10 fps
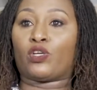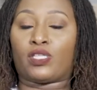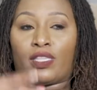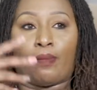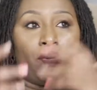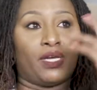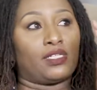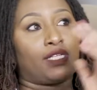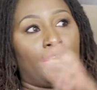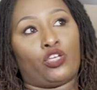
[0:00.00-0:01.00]
why you see the
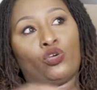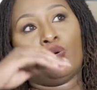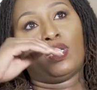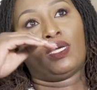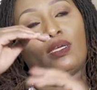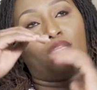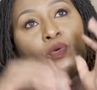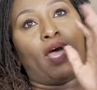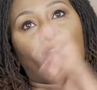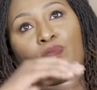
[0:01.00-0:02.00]
bills like you
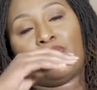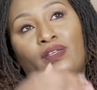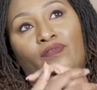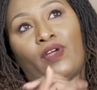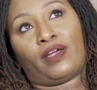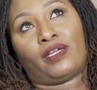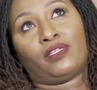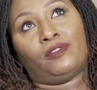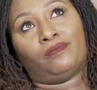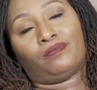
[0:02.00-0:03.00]
you have to be
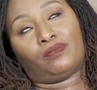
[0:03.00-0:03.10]
very